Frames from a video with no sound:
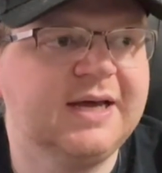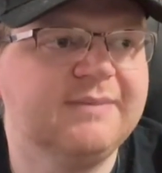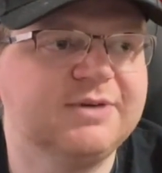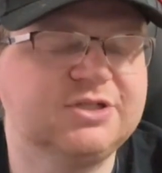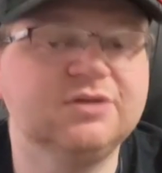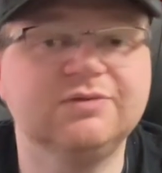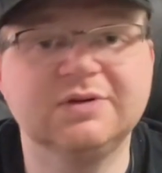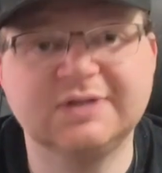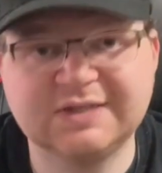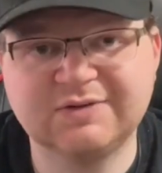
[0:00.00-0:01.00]
But you
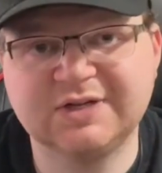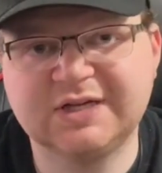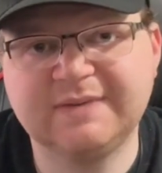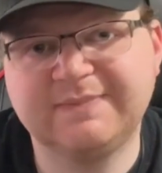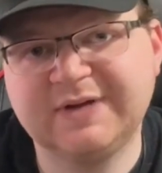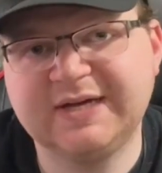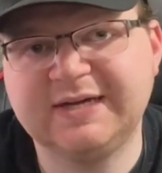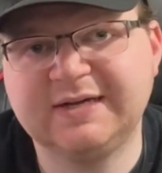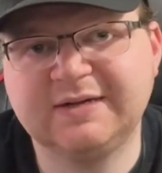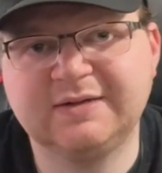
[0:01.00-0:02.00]
really want to keep
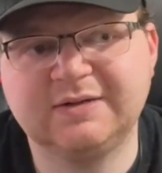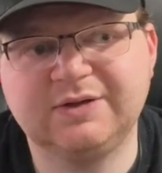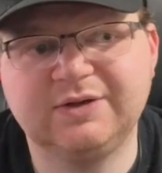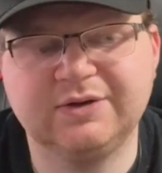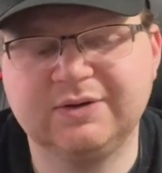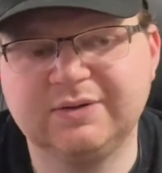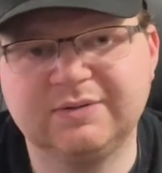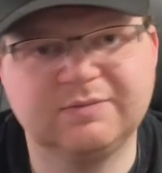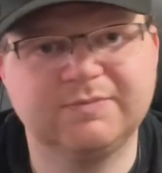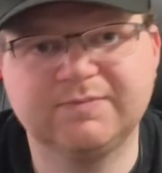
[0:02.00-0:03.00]
playing your